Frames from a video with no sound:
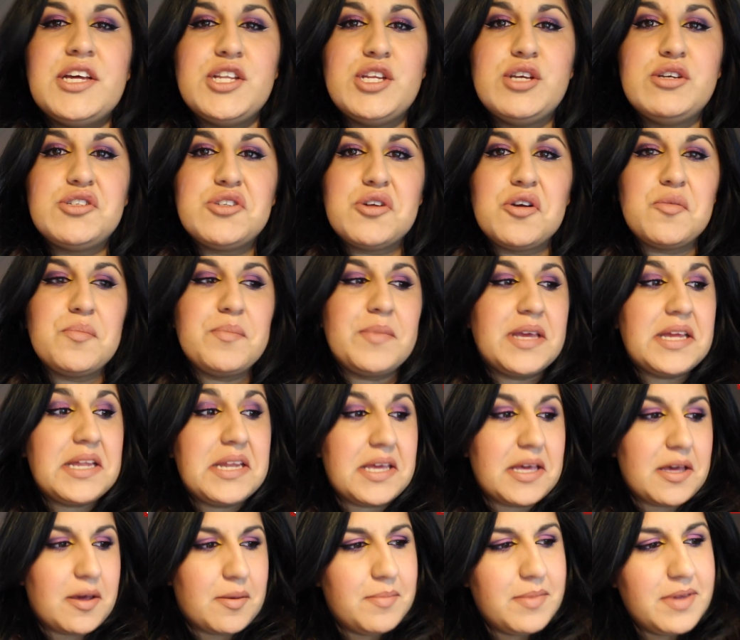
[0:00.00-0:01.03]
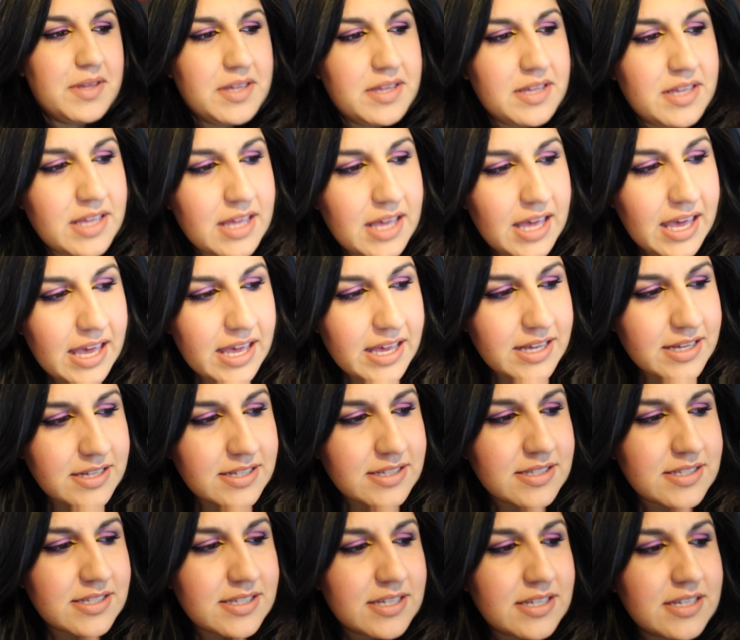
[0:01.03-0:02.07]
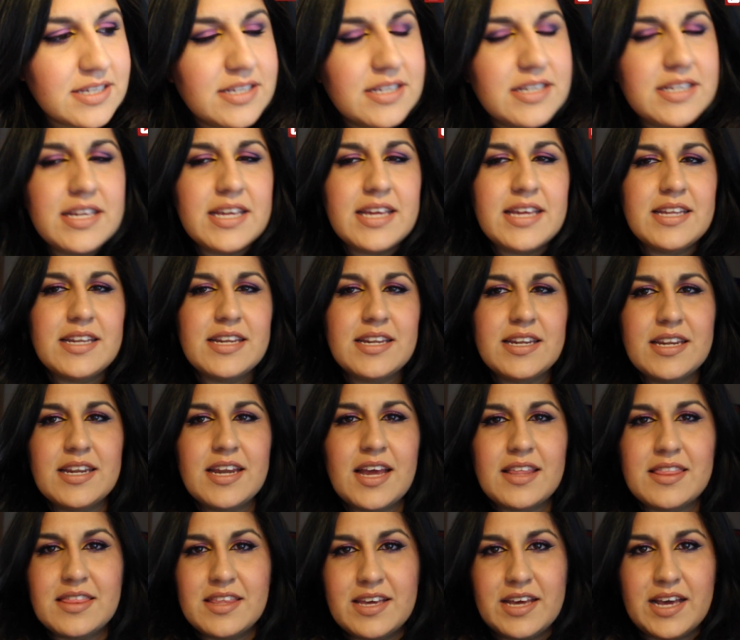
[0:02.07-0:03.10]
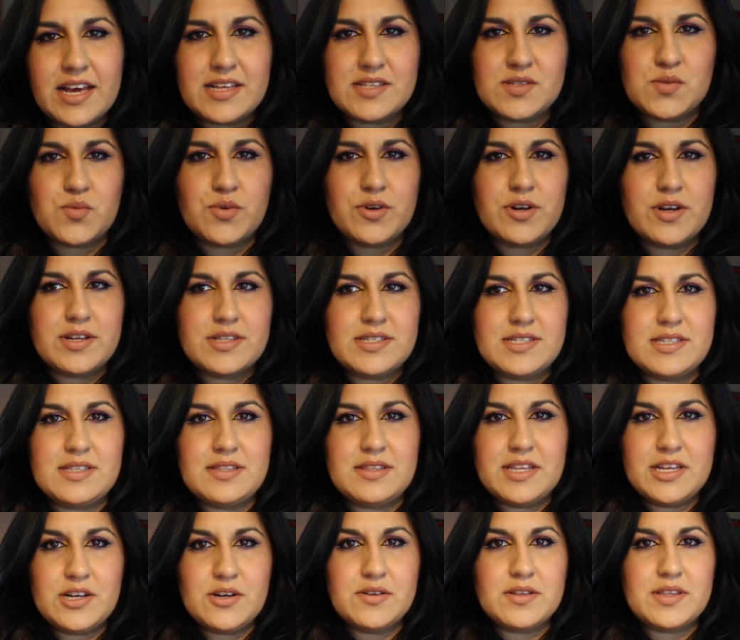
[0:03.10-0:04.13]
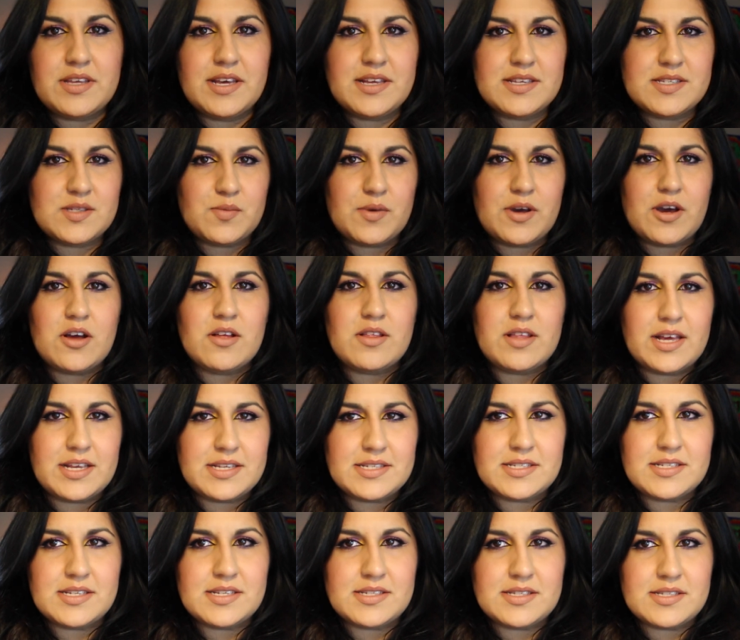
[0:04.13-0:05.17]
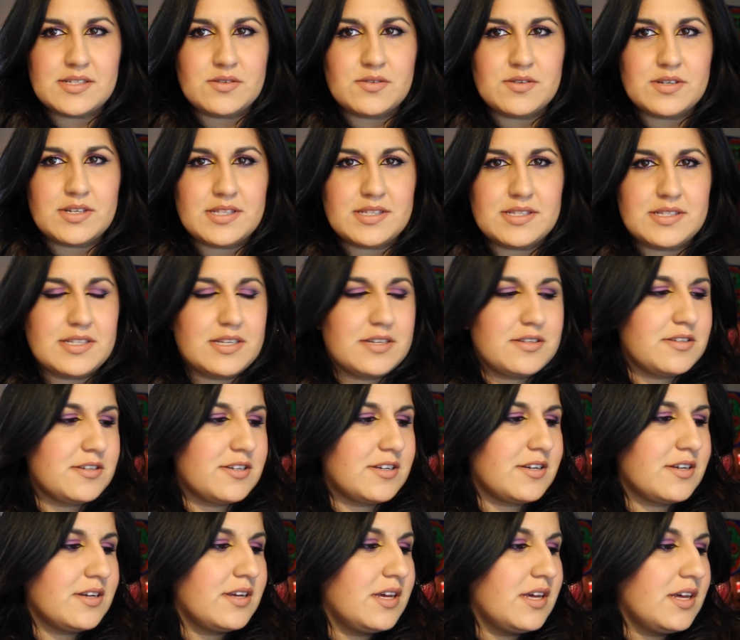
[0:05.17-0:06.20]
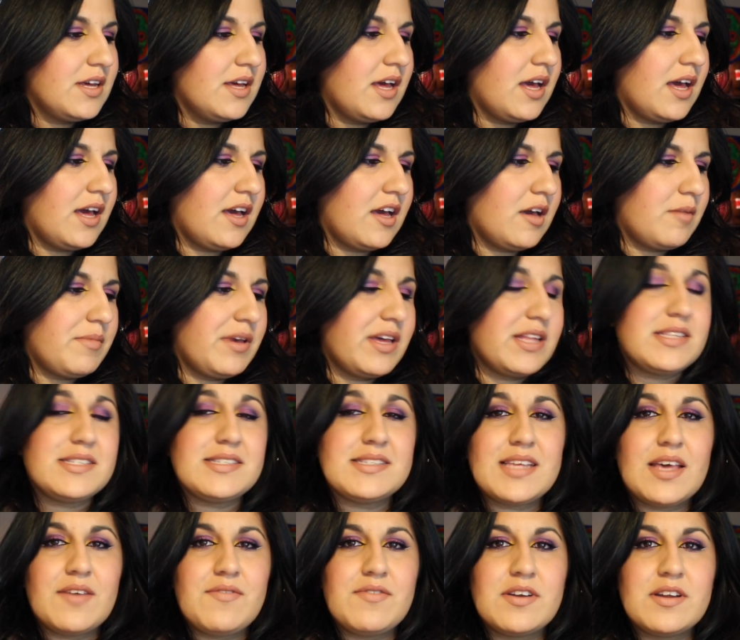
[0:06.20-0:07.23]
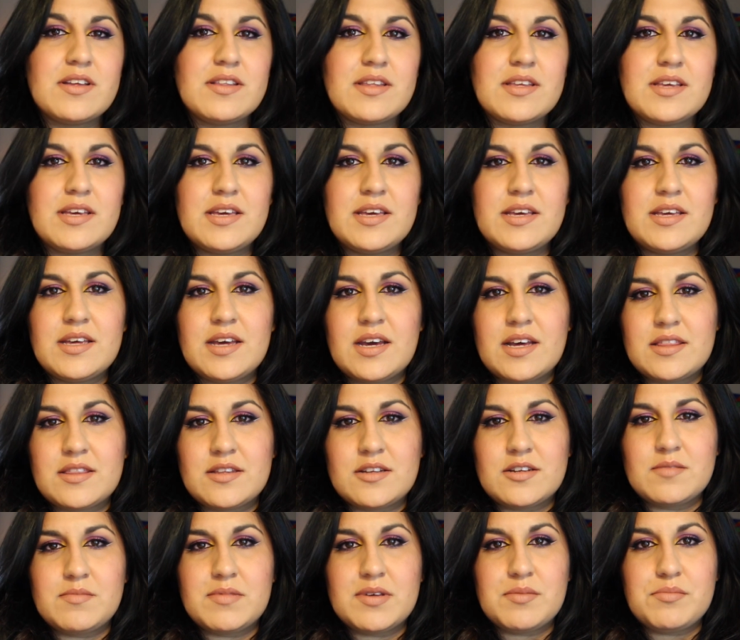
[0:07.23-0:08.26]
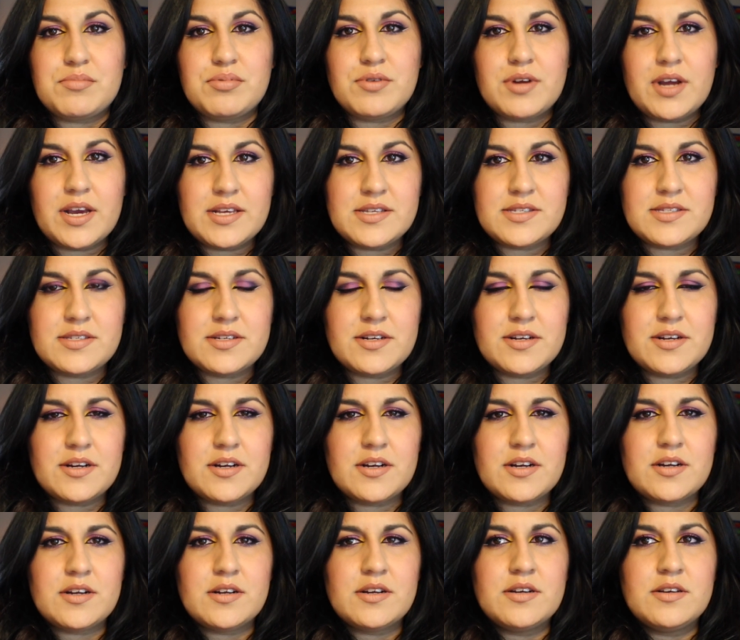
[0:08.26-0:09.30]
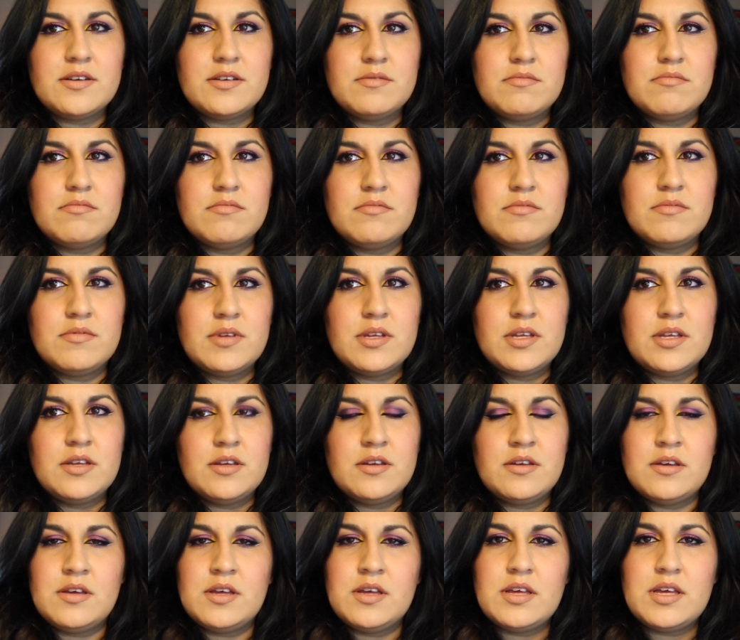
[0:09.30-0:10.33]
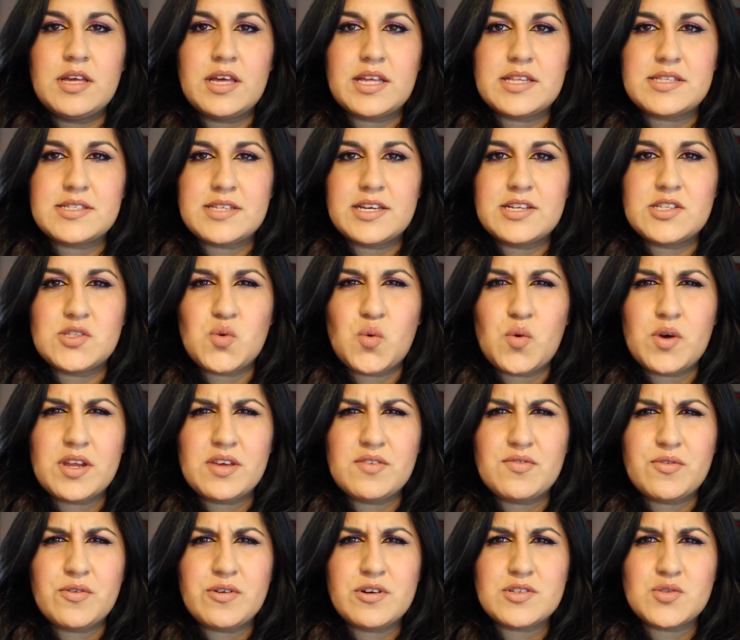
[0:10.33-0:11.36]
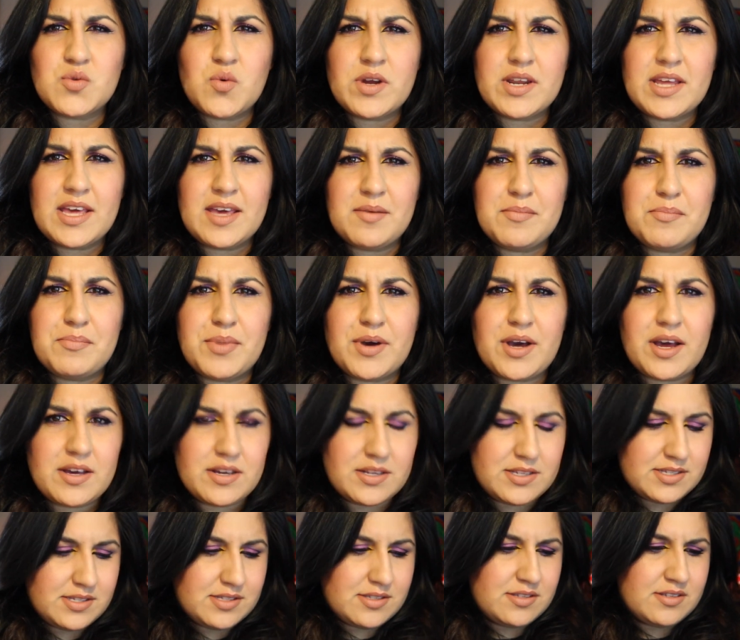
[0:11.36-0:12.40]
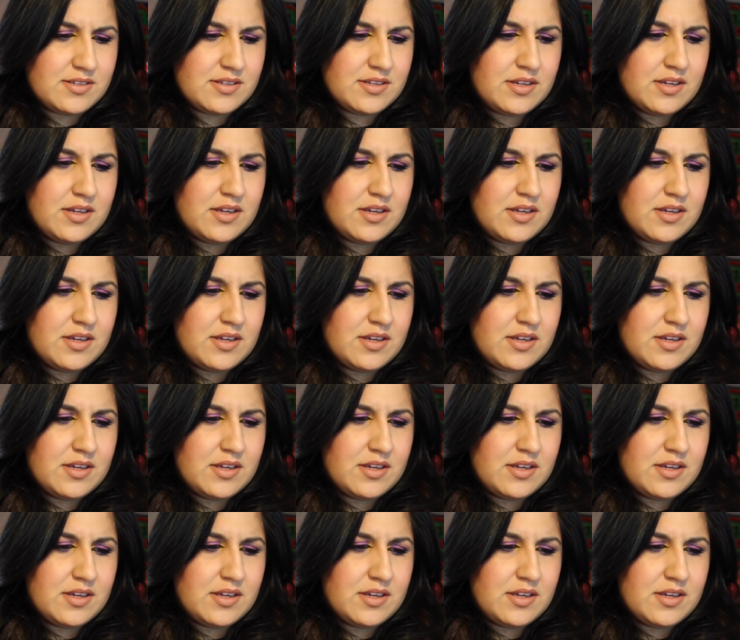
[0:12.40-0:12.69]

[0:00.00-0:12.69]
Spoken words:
Neutral Medium. And nothing has worked nearly as well as this little concealer. It's definitely a little bit pricier. It's like $24-$28.